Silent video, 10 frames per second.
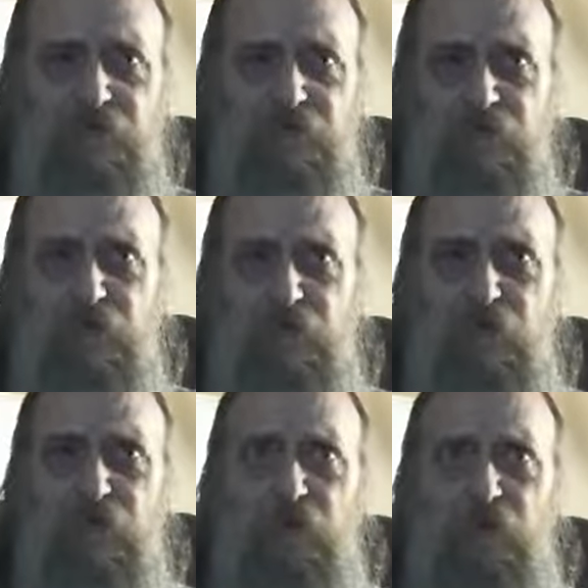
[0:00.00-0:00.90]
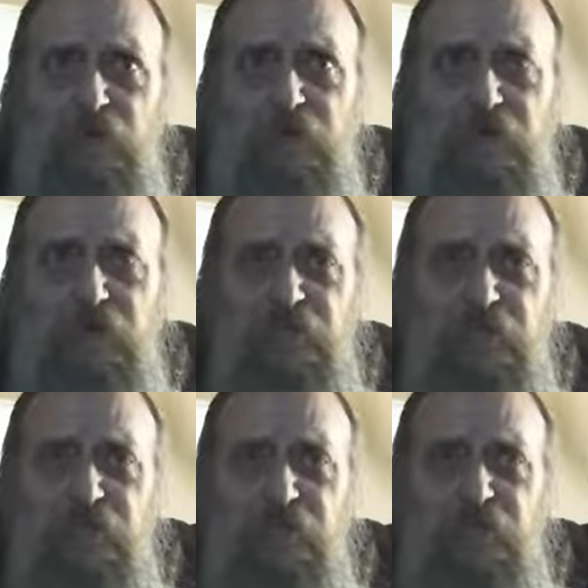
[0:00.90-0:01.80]
the quote in
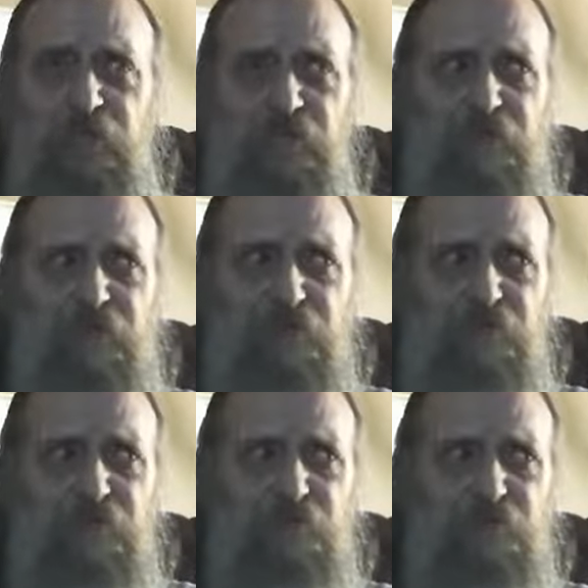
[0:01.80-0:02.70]
there about the